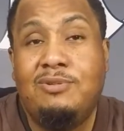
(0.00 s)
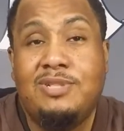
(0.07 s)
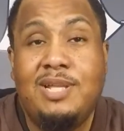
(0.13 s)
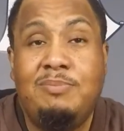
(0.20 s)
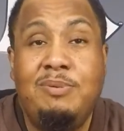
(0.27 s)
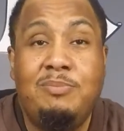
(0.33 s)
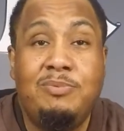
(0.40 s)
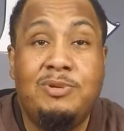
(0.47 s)
Let
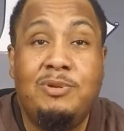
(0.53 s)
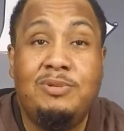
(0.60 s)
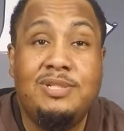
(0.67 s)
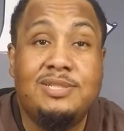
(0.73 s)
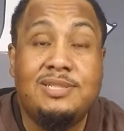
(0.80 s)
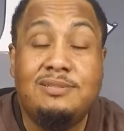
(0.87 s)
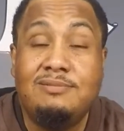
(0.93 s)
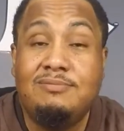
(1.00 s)
people know.
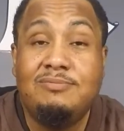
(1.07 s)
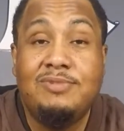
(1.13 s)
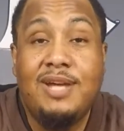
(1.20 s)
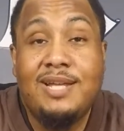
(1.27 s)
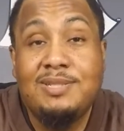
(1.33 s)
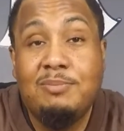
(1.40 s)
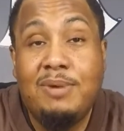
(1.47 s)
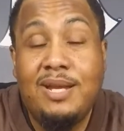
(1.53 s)
Listen, we
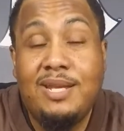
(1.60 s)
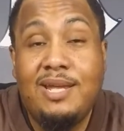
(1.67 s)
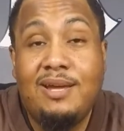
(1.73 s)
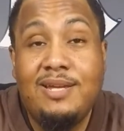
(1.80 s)
got somebody out